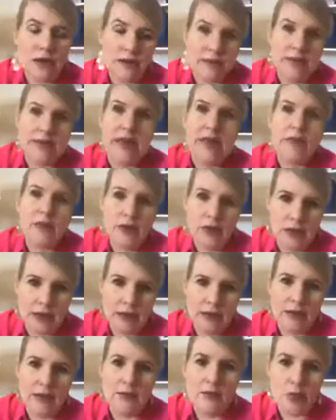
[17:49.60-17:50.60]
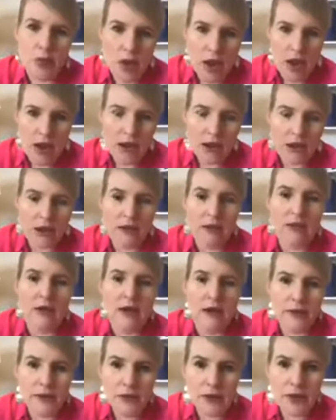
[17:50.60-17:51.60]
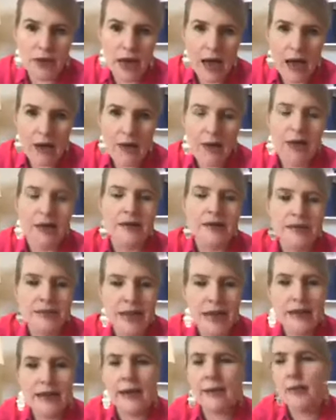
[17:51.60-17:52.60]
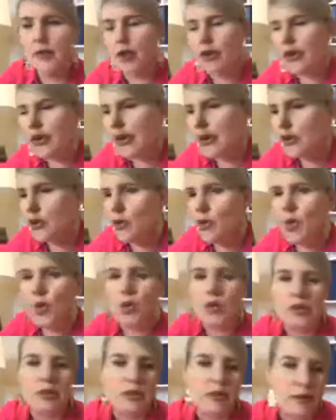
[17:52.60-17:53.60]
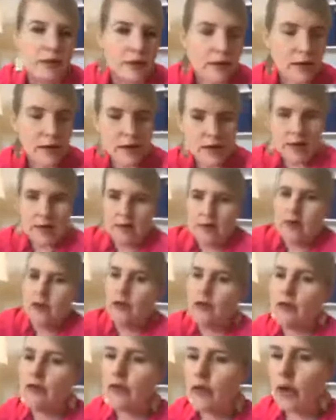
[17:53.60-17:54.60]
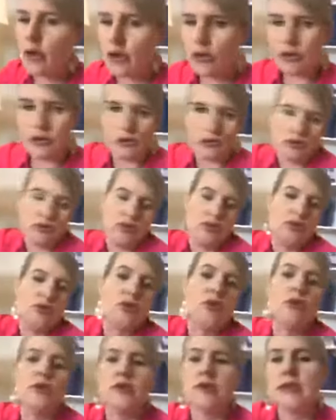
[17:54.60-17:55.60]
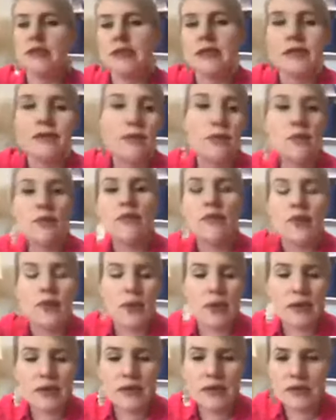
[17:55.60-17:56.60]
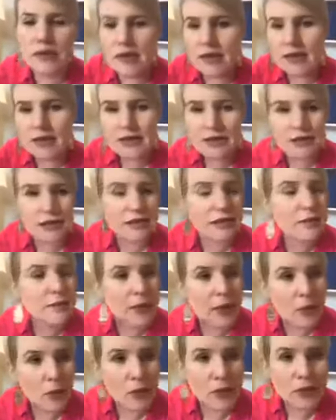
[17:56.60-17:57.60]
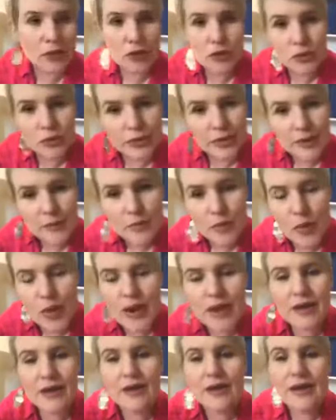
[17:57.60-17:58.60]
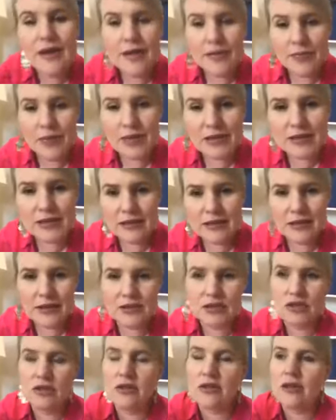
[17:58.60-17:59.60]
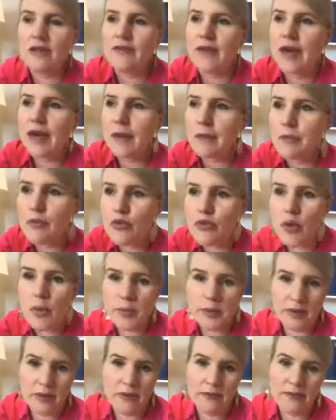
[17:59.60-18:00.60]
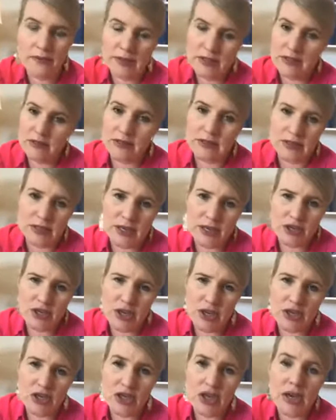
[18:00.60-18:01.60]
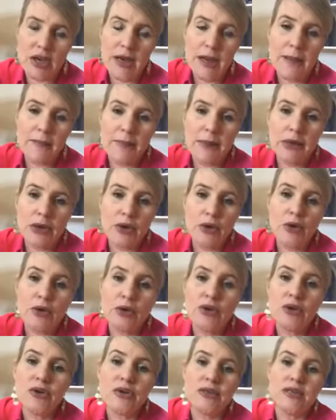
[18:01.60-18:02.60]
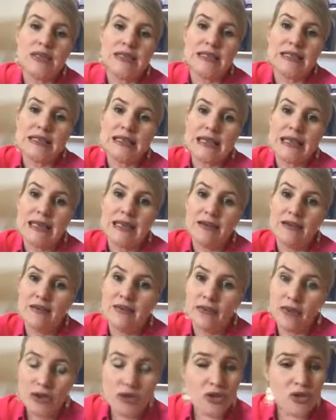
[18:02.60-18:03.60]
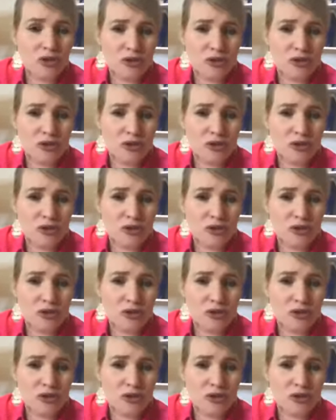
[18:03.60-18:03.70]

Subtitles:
definitely the break after an hour, stand up, go and get a water, roll your shoulders, give them a few exercises that they might want to do in their break, things like that, so that they've had a proper physical state change. Because in virtual